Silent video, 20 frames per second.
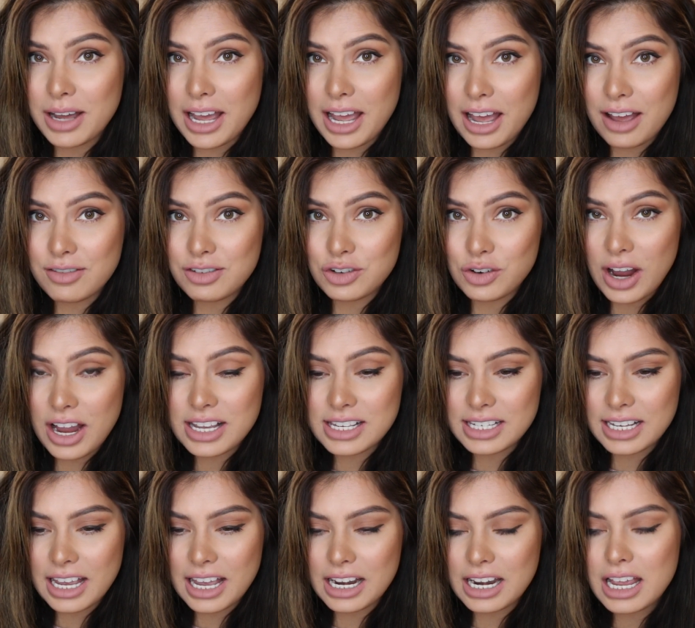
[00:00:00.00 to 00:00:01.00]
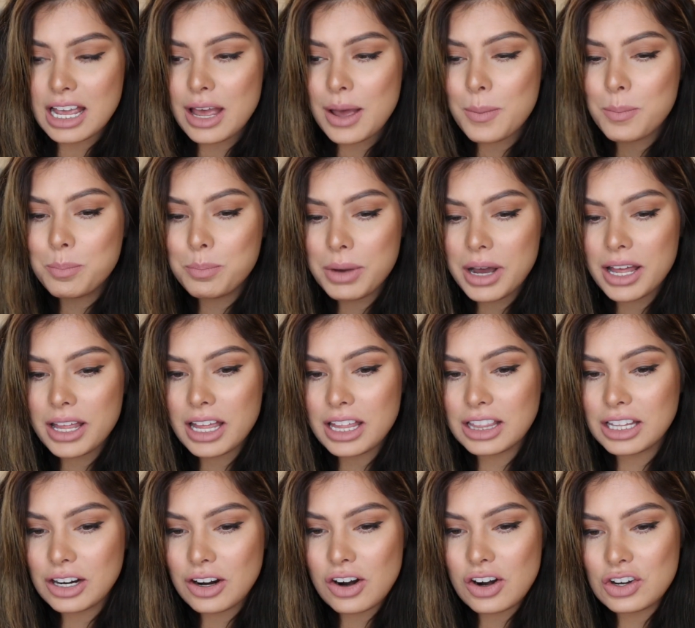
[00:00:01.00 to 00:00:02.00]
I have dry skin.
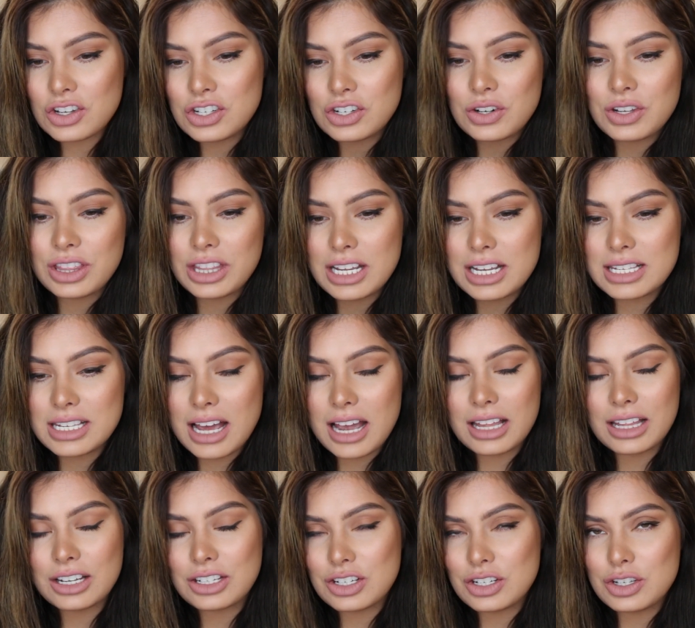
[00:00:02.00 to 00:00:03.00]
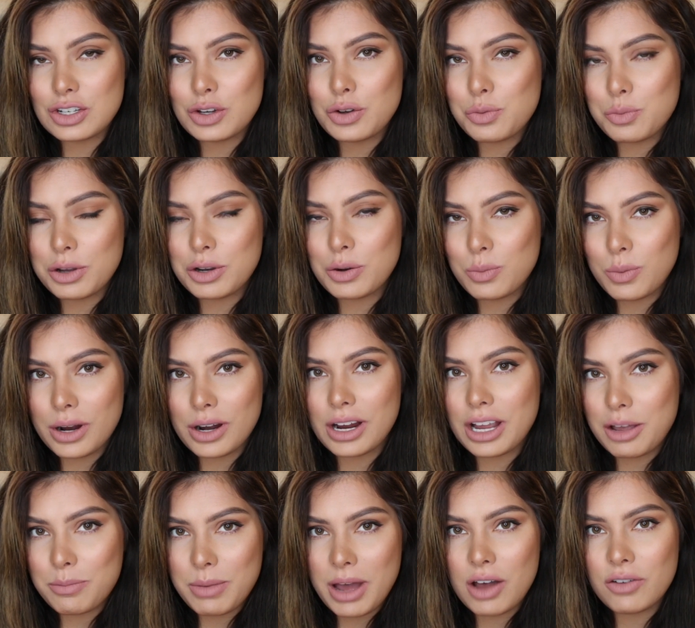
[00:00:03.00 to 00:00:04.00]
But there are certain things I like to do when
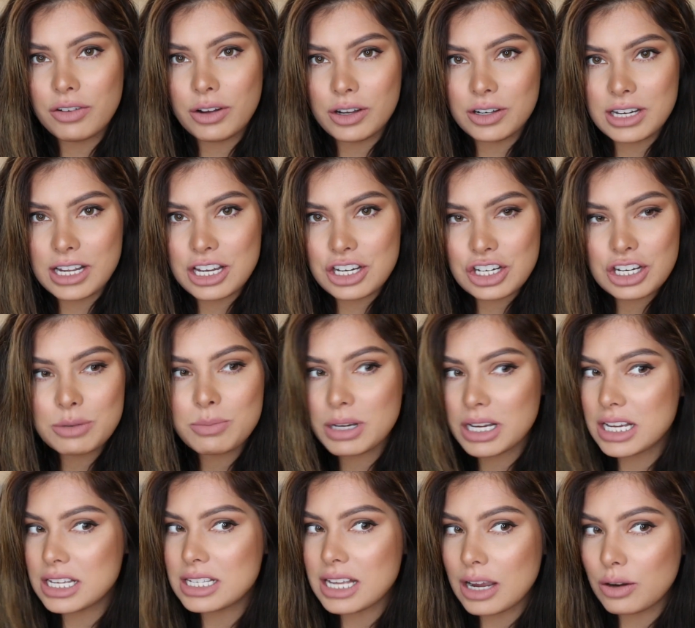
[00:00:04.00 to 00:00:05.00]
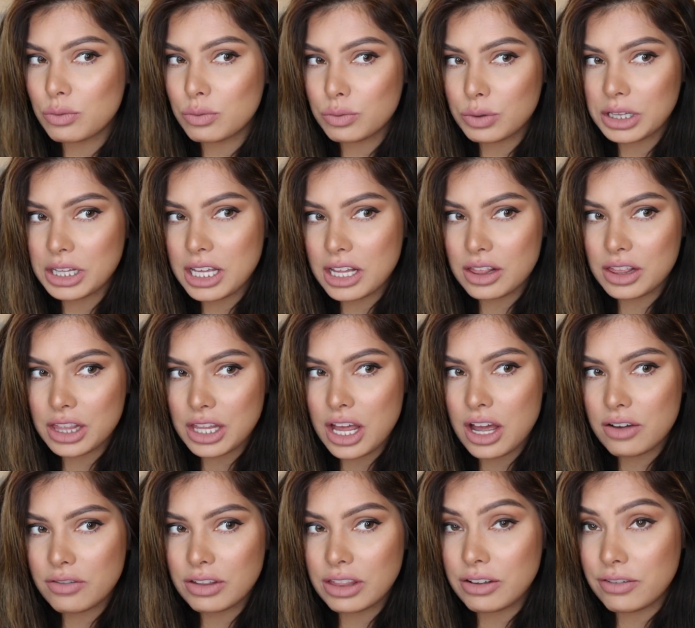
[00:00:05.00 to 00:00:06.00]
wearing a matte foundation because I really
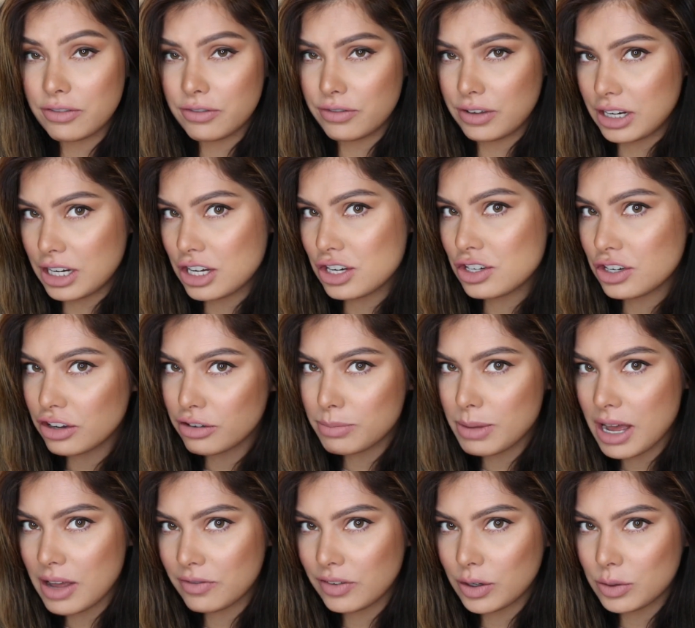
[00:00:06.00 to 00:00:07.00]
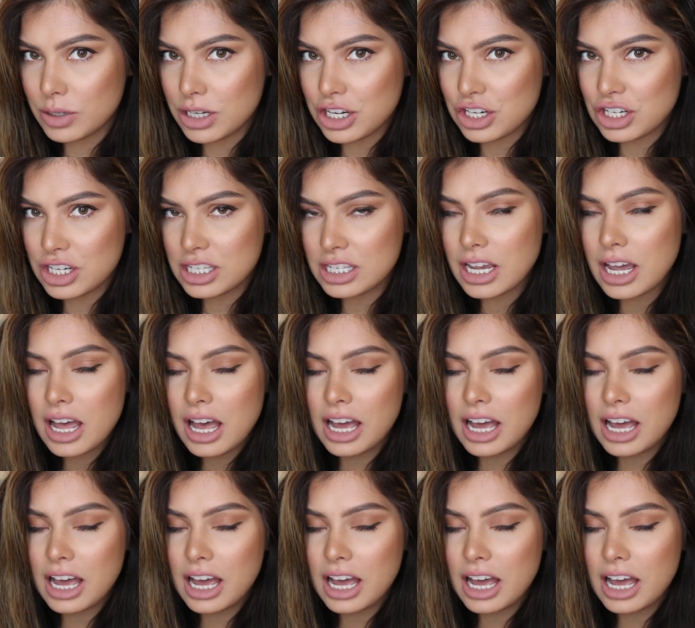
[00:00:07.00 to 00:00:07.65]
love the finish of matte foundations.